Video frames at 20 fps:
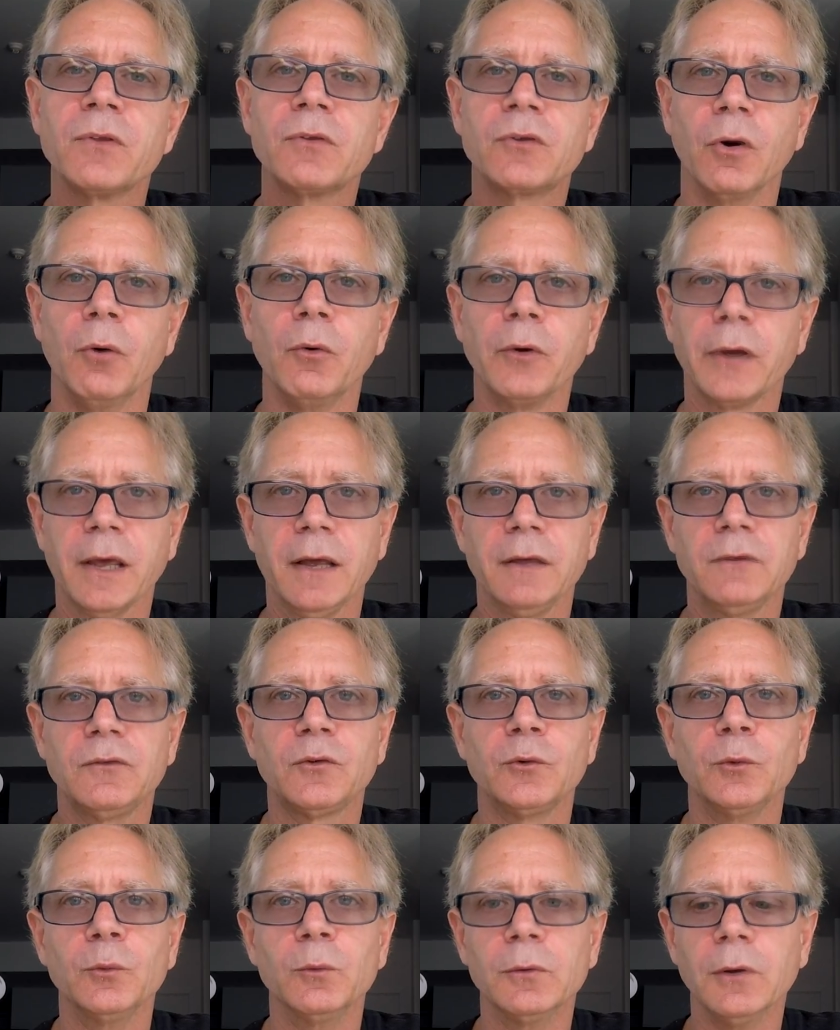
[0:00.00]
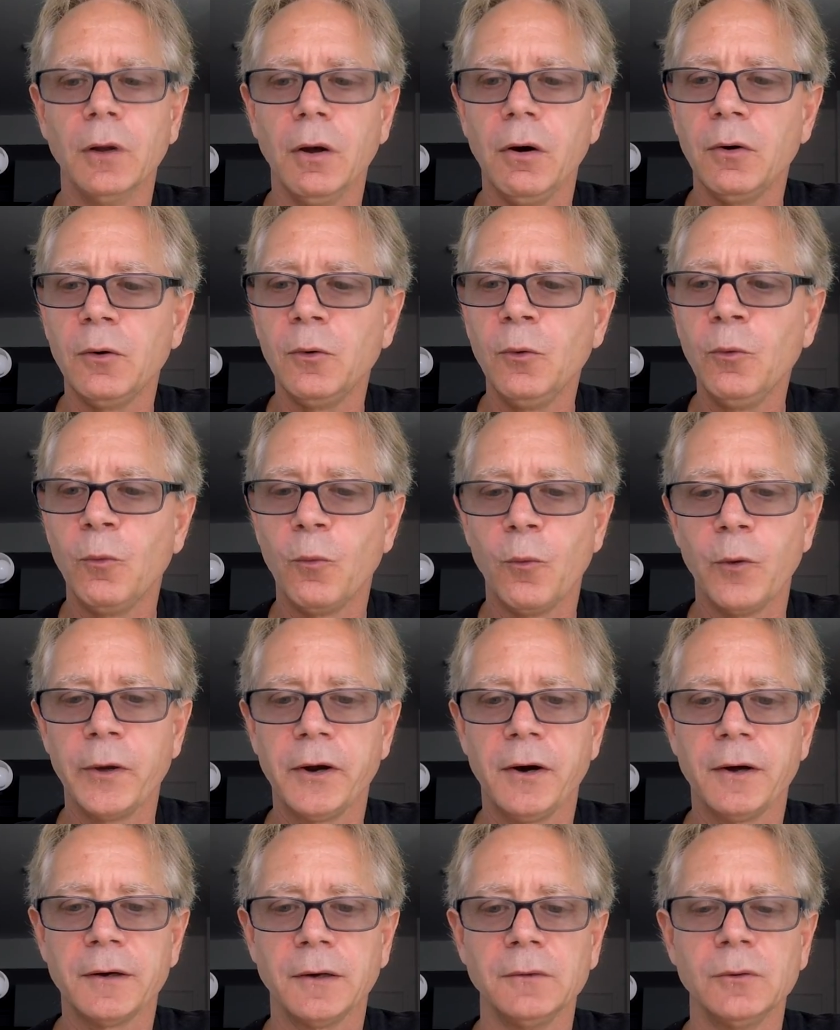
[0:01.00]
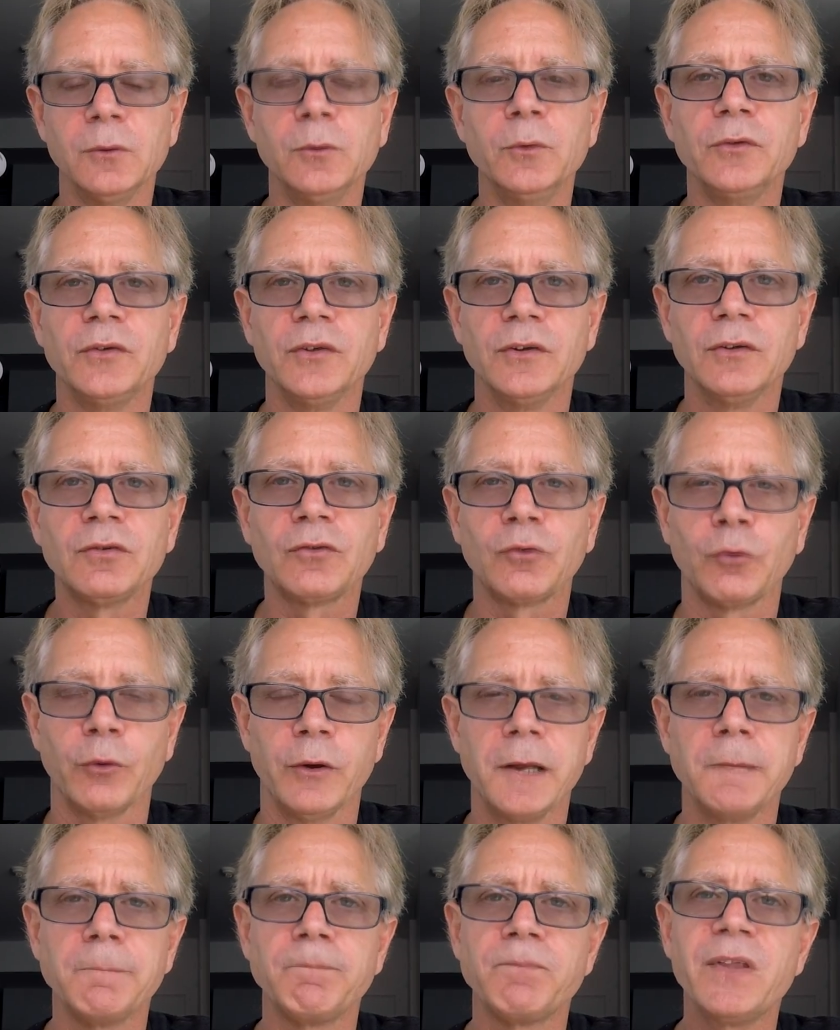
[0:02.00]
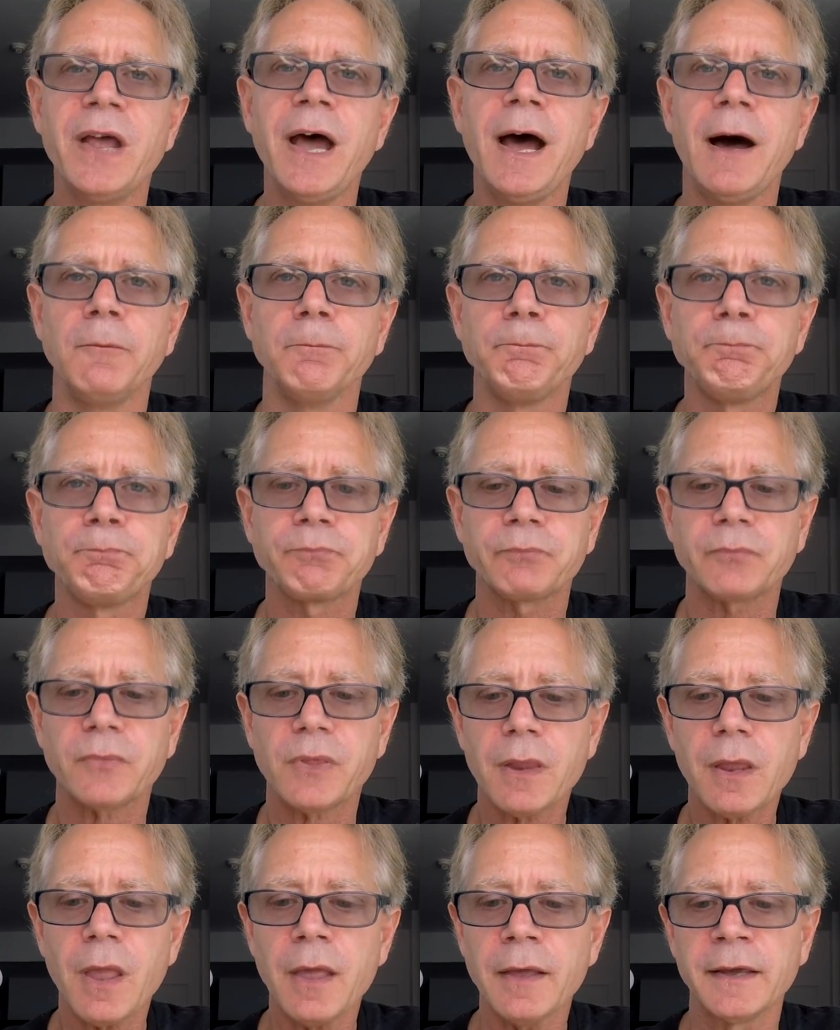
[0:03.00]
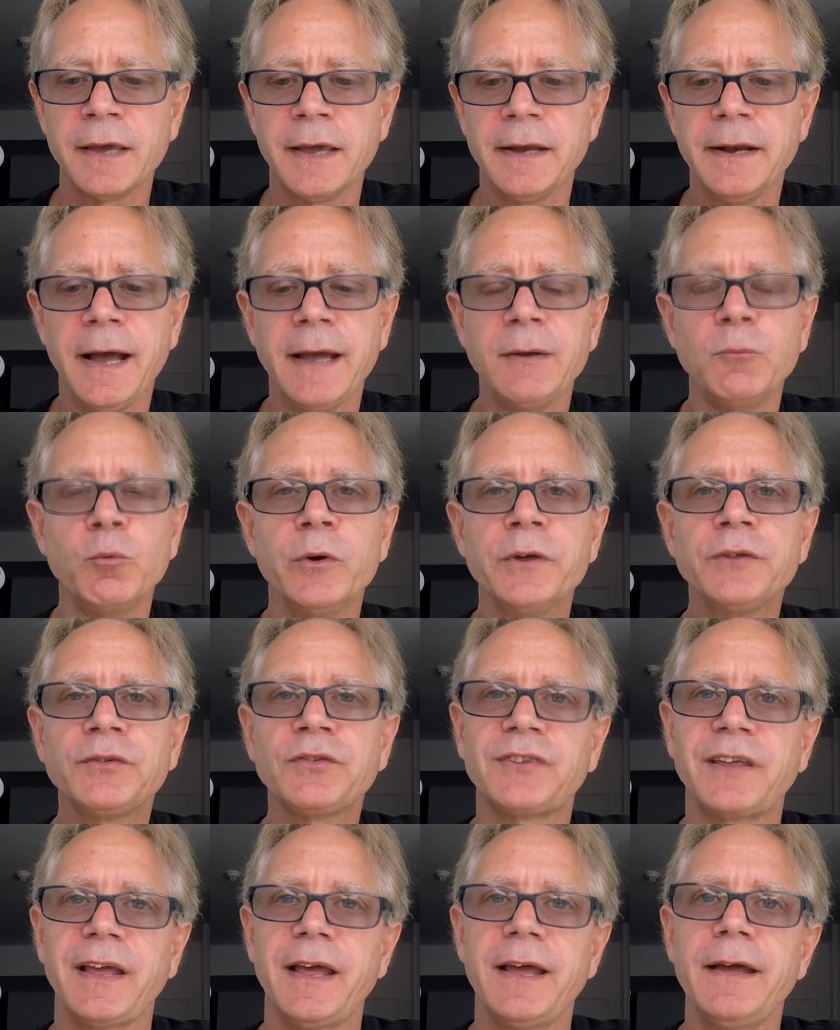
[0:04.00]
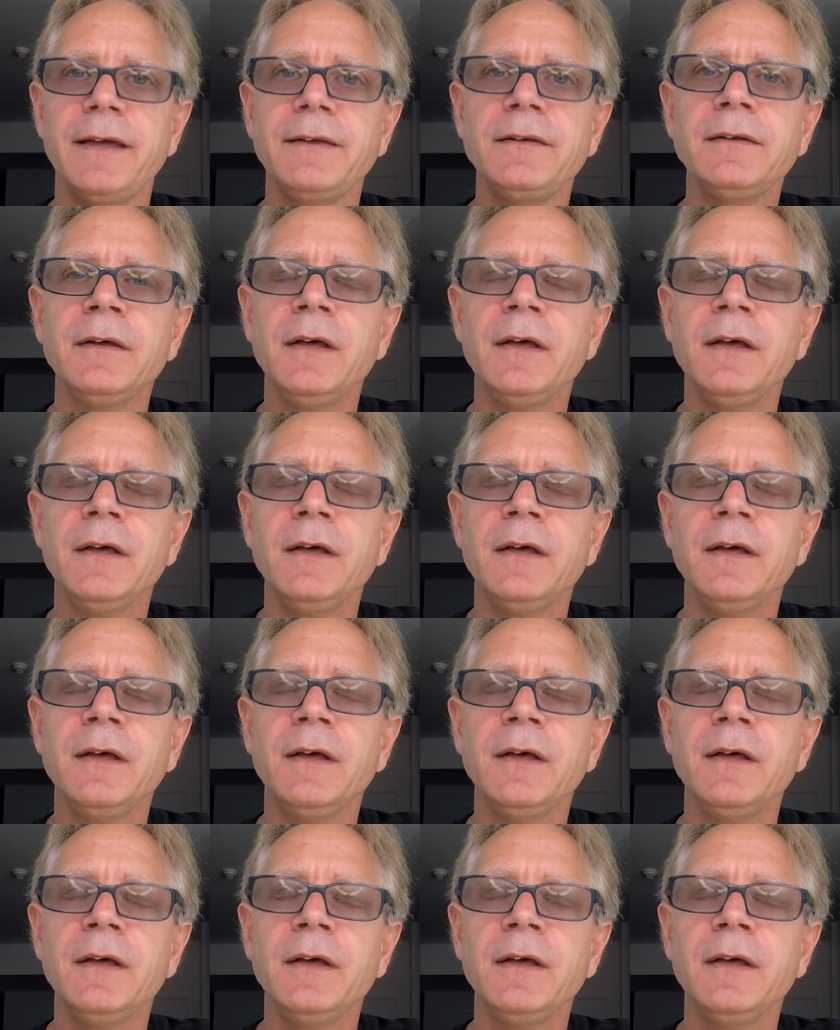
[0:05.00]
Don't get too low when on a losing streak. Now, can I withstand